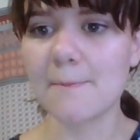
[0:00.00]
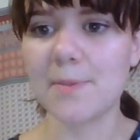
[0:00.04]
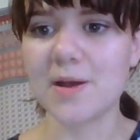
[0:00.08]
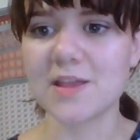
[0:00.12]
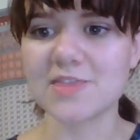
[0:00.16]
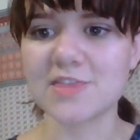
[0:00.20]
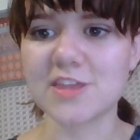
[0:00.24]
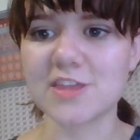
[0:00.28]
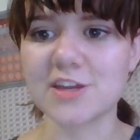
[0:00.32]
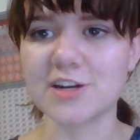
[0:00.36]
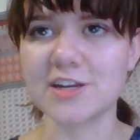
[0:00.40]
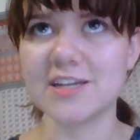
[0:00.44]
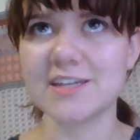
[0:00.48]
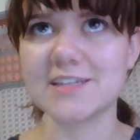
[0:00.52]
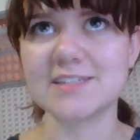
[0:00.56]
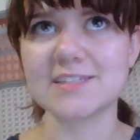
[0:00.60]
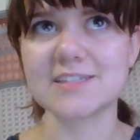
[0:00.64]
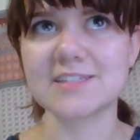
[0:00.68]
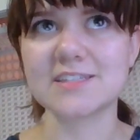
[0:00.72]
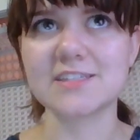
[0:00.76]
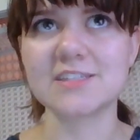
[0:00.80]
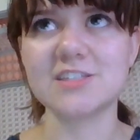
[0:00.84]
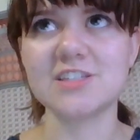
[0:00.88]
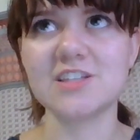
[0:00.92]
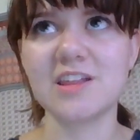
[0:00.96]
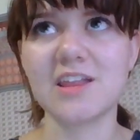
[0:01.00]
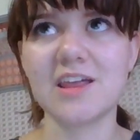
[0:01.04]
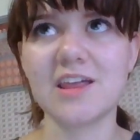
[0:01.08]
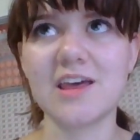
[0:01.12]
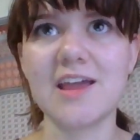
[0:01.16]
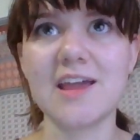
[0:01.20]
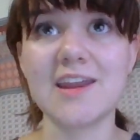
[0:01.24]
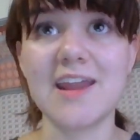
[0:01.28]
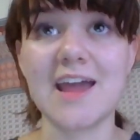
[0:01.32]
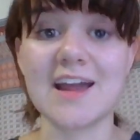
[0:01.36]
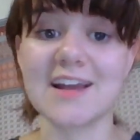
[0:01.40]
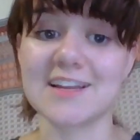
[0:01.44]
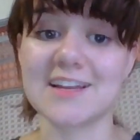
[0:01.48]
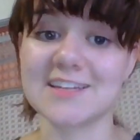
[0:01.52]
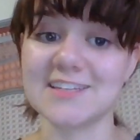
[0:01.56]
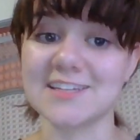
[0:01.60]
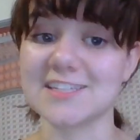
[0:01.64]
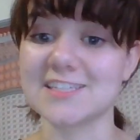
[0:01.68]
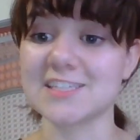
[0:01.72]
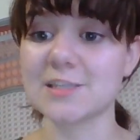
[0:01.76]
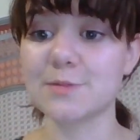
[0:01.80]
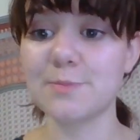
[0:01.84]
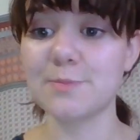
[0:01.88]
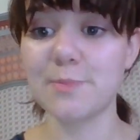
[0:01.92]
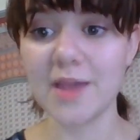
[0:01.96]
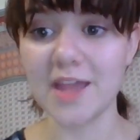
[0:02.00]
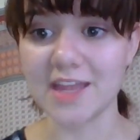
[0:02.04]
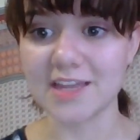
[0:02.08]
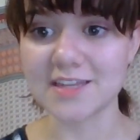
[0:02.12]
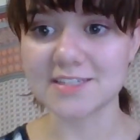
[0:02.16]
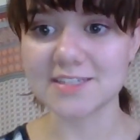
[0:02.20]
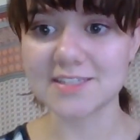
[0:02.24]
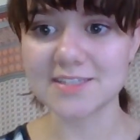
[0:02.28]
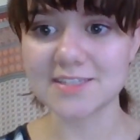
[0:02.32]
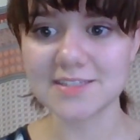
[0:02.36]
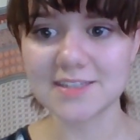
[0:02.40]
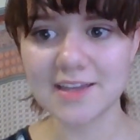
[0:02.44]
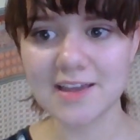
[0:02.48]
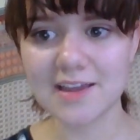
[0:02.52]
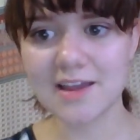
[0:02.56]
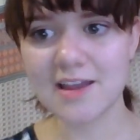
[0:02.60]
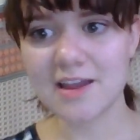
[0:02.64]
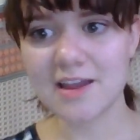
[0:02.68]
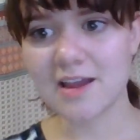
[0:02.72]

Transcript: but there is an acting space,